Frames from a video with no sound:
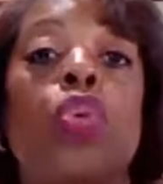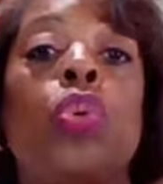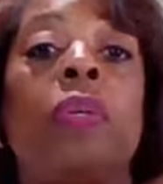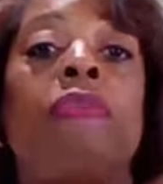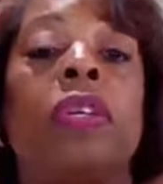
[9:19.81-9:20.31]
you
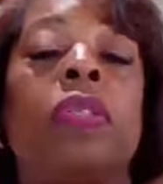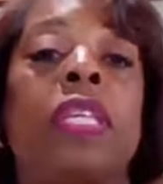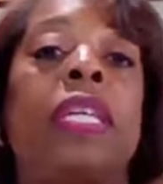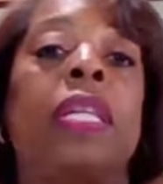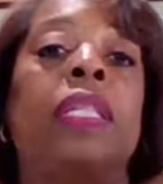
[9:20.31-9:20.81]
can feel
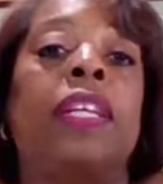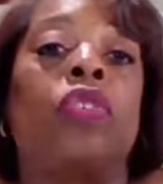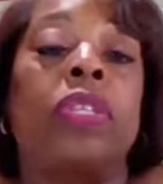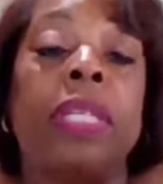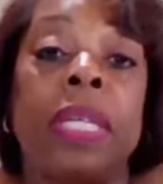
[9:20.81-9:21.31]
the
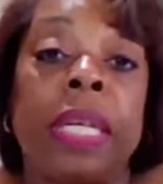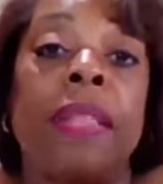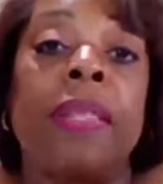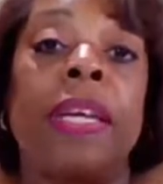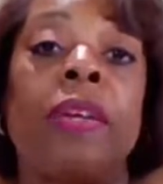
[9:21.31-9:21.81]
electricity
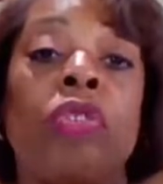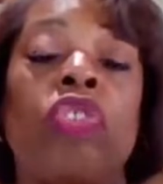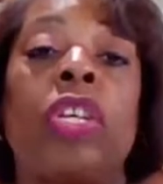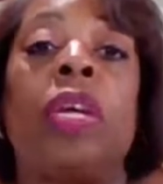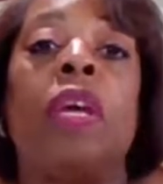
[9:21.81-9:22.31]
and the
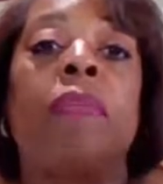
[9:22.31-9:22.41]
energy